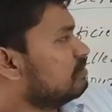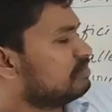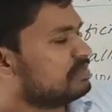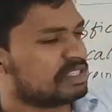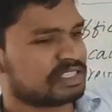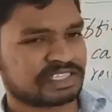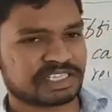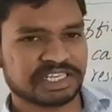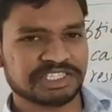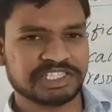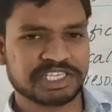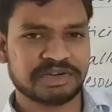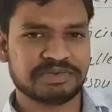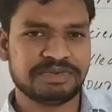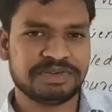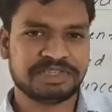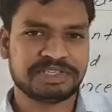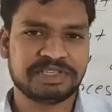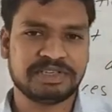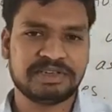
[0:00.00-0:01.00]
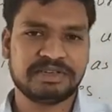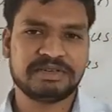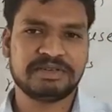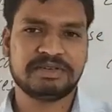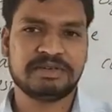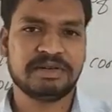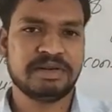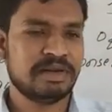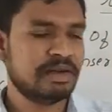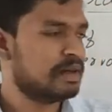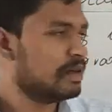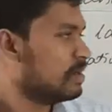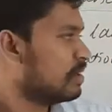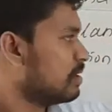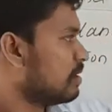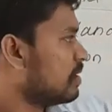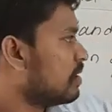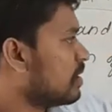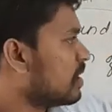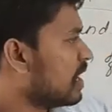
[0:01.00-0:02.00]
this conservation
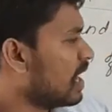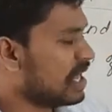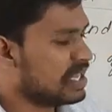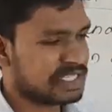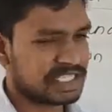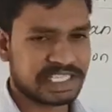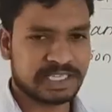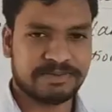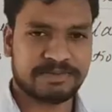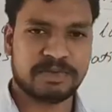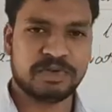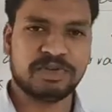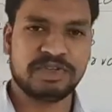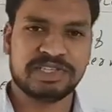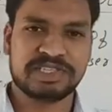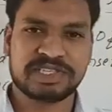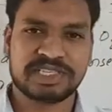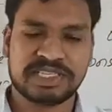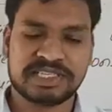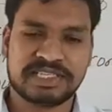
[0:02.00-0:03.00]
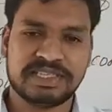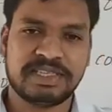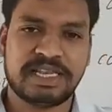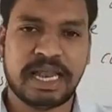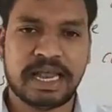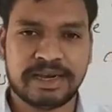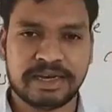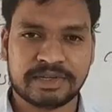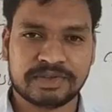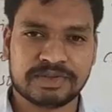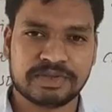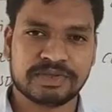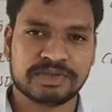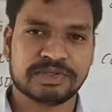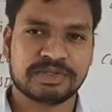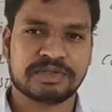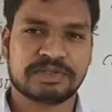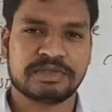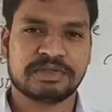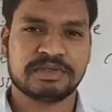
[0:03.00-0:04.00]
concept to discuss in land
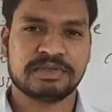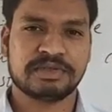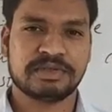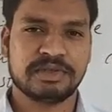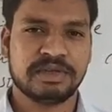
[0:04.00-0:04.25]
resources?